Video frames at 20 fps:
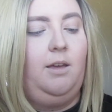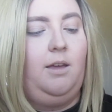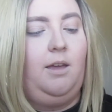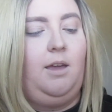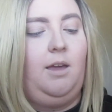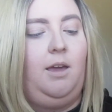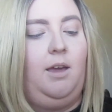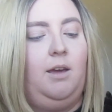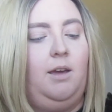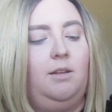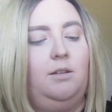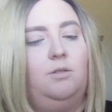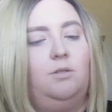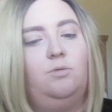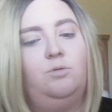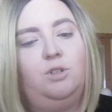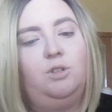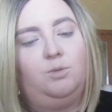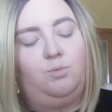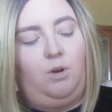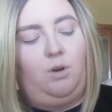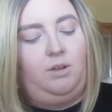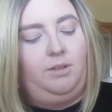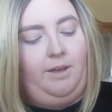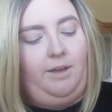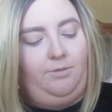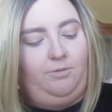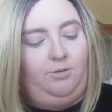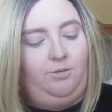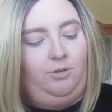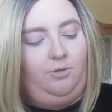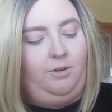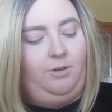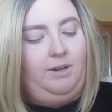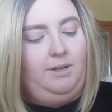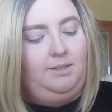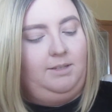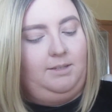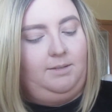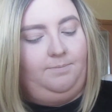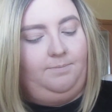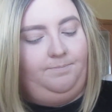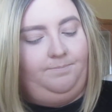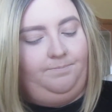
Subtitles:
And I'll just work that through the crease.